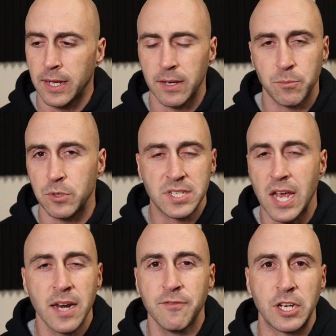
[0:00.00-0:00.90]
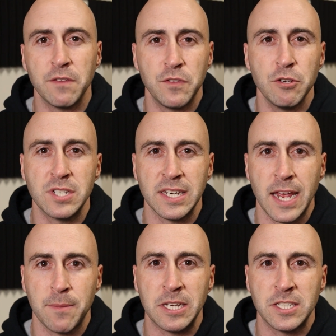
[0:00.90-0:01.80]
It was kind of a confusing
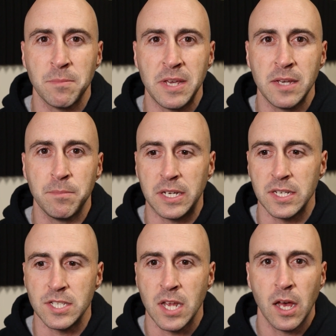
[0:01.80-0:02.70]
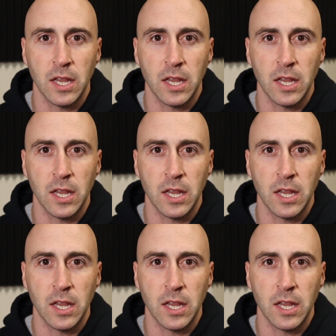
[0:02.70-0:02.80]
naming to me because